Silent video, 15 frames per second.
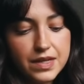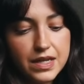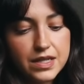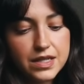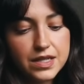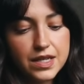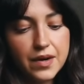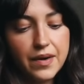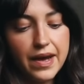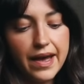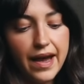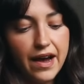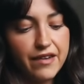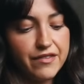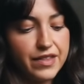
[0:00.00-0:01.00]
so I
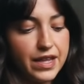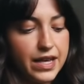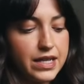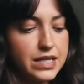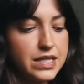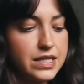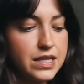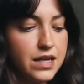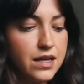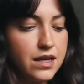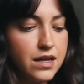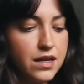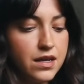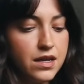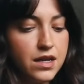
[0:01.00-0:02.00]
have this
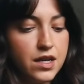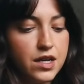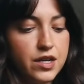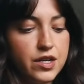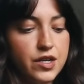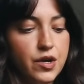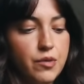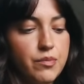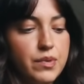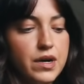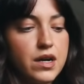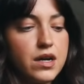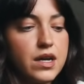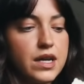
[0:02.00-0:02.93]
notebook.